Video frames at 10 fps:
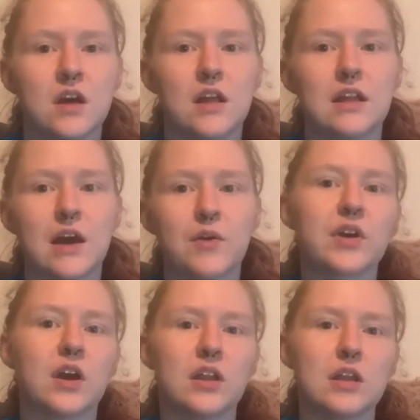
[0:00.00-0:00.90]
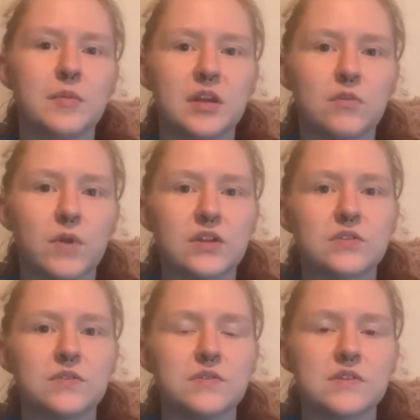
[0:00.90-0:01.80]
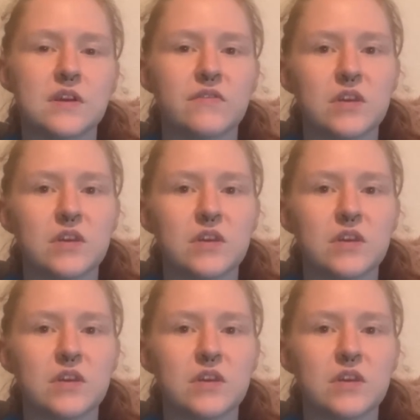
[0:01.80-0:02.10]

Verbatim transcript: allowing unlimited rentals of